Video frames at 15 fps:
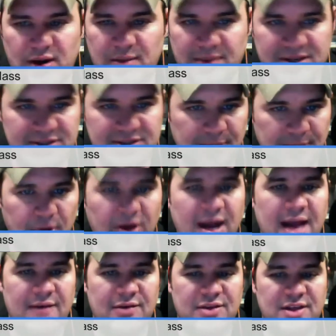basically put
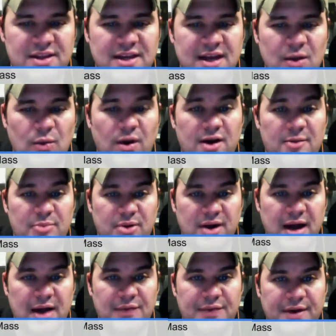everything that he wanted to put
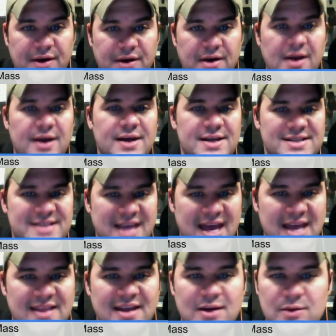out there,
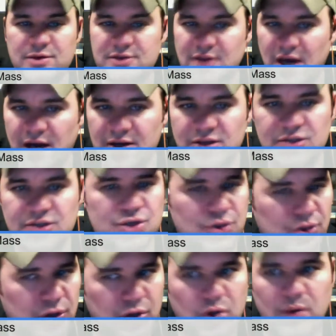saying that it was
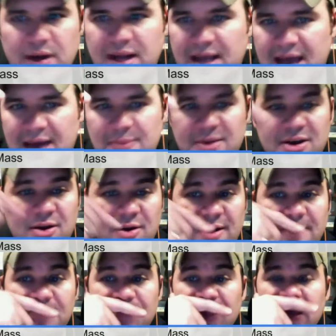untrue and he hadn't been doing
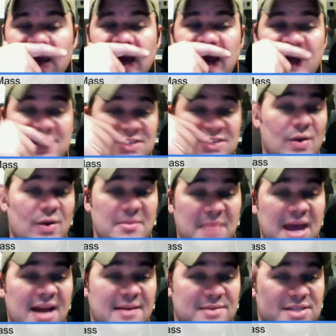it. And so he
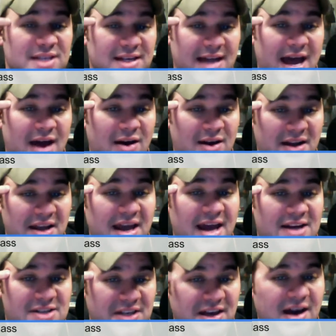made him sit down, and he
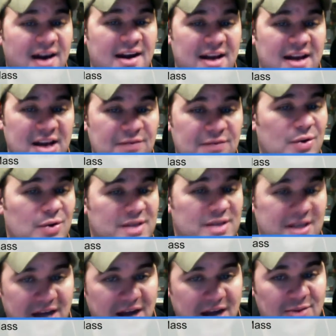actually got an interview and did
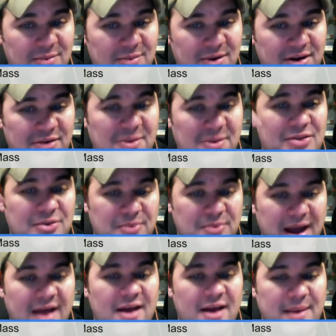a documentary about the
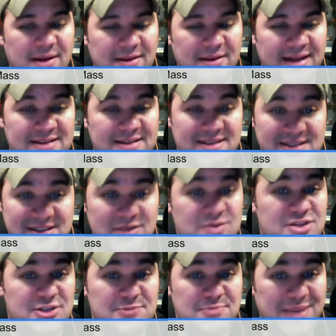reality about Lance because he was
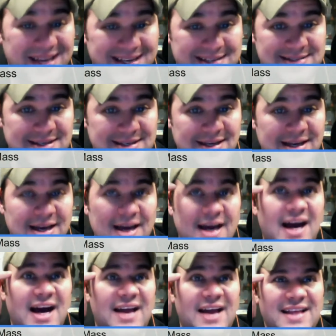just pissed.
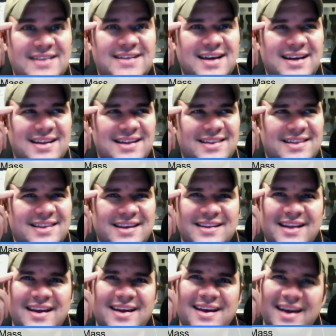And that's kind of the thing, like,